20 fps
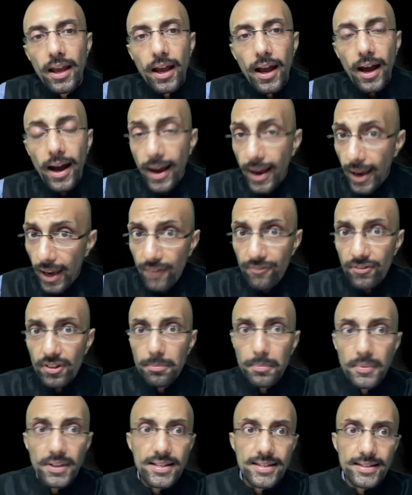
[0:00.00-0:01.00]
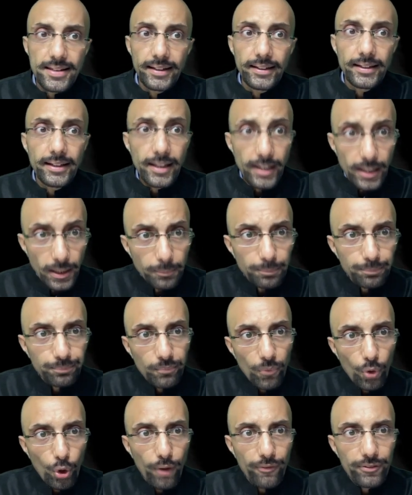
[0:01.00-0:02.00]
I have with me set D
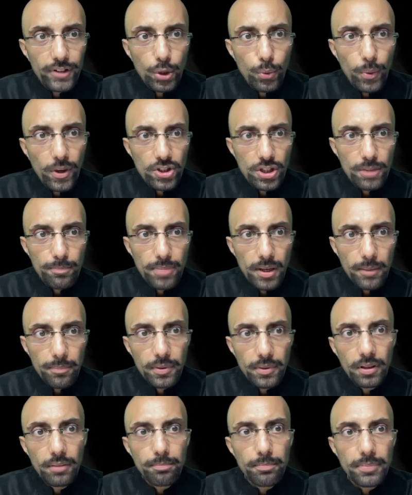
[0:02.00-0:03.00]
of the question paper.